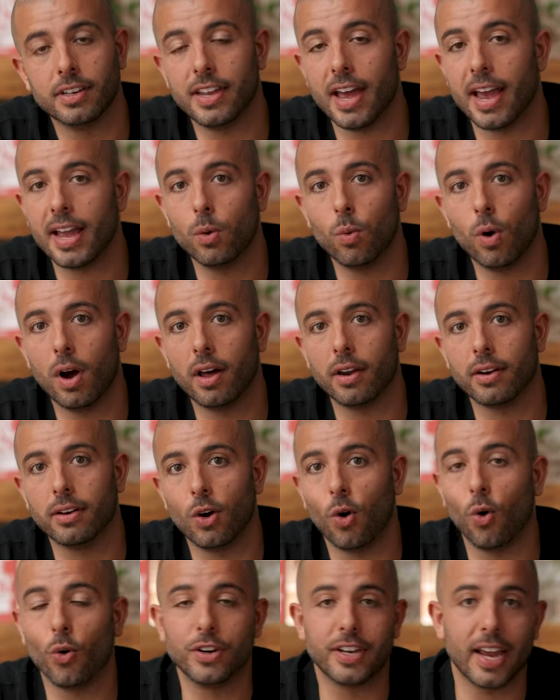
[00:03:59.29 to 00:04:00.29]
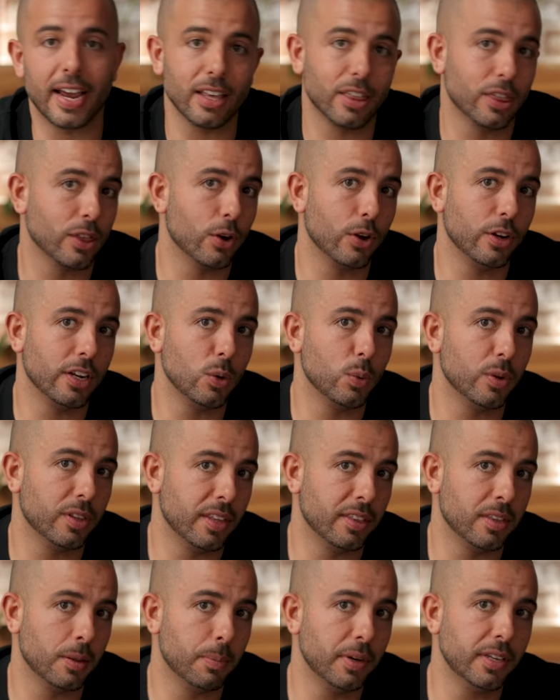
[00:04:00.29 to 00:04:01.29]
day one or day 30
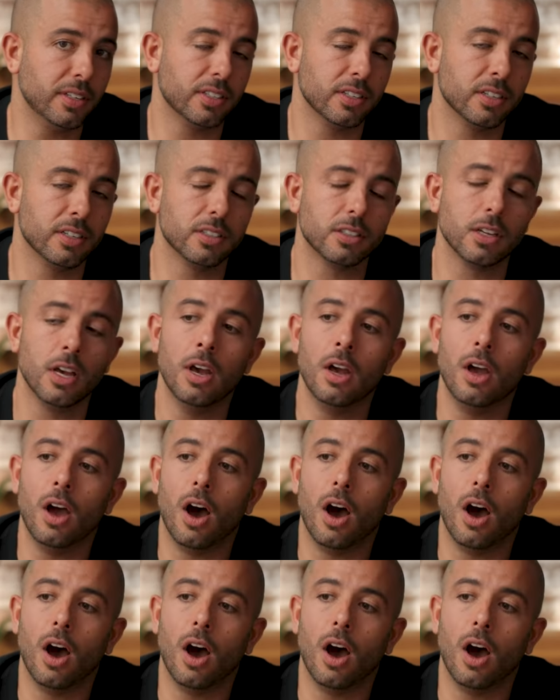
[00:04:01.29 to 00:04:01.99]
within the business,